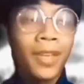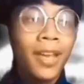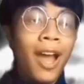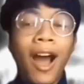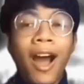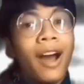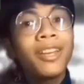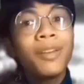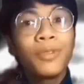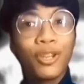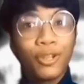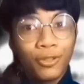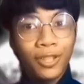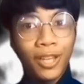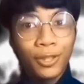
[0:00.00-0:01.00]
I am
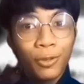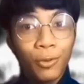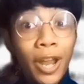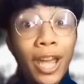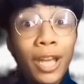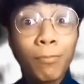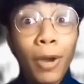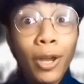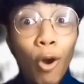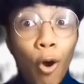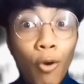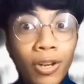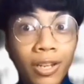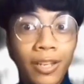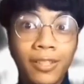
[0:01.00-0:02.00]
here today to create my
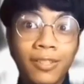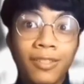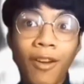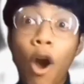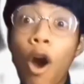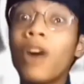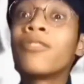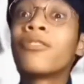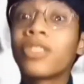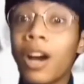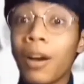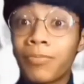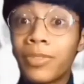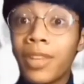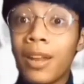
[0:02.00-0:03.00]
own list of
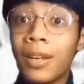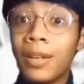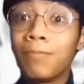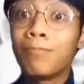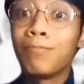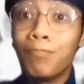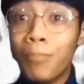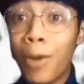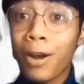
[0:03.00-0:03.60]
top ten bug